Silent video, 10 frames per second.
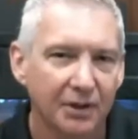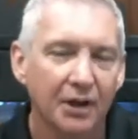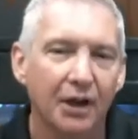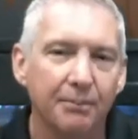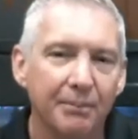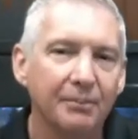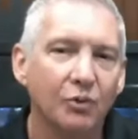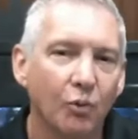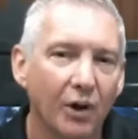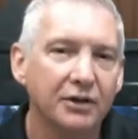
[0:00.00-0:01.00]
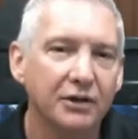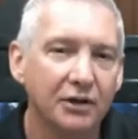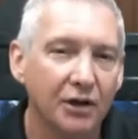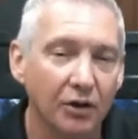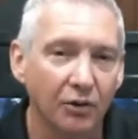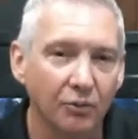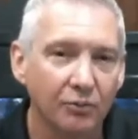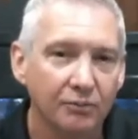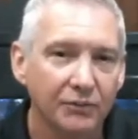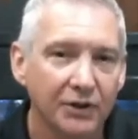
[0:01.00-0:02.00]
A member wanted to know
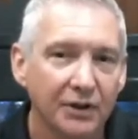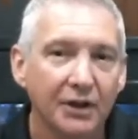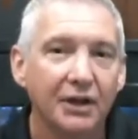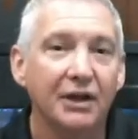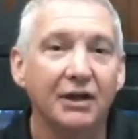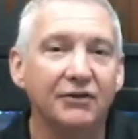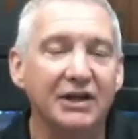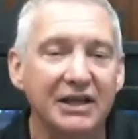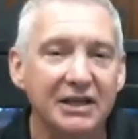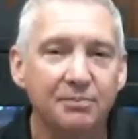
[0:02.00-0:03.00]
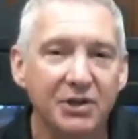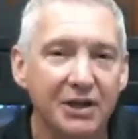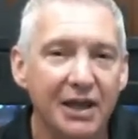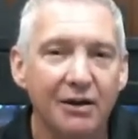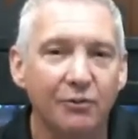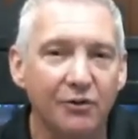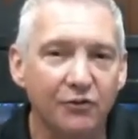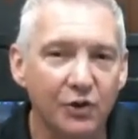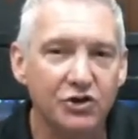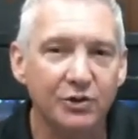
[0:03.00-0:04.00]
if an EPA
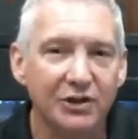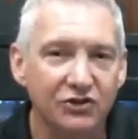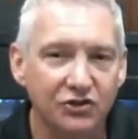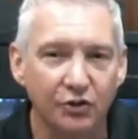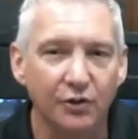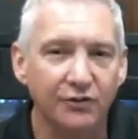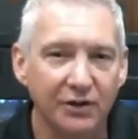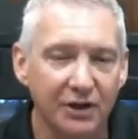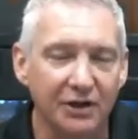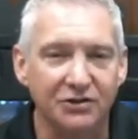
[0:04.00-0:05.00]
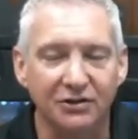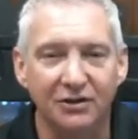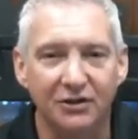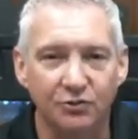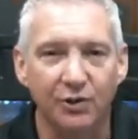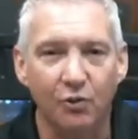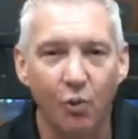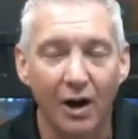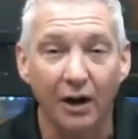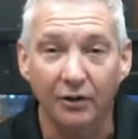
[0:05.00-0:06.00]
refrigerant certification is
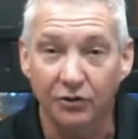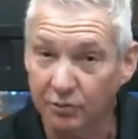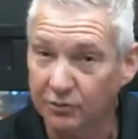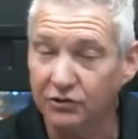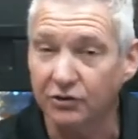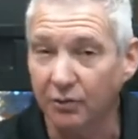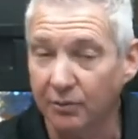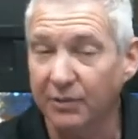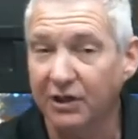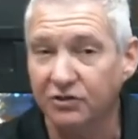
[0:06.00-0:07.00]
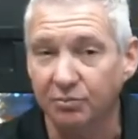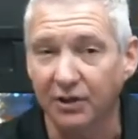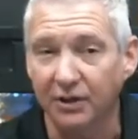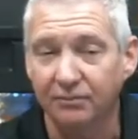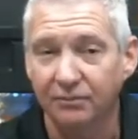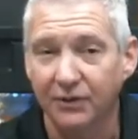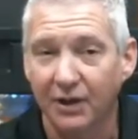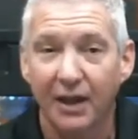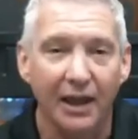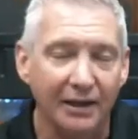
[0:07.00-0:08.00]
required to install a mini split.
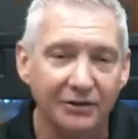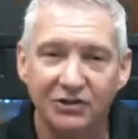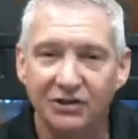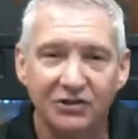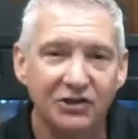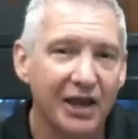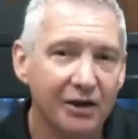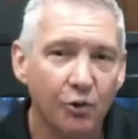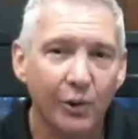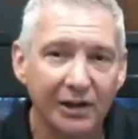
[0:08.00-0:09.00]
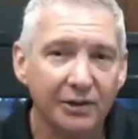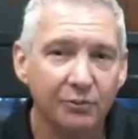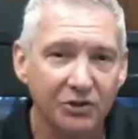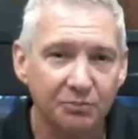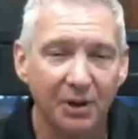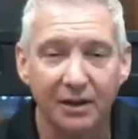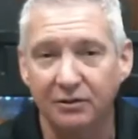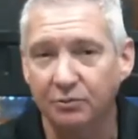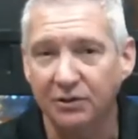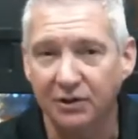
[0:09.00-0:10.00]
ACCA quickly responded
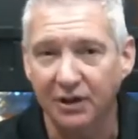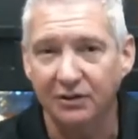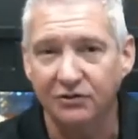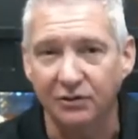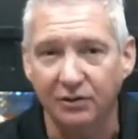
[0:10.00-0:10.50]
with the answer.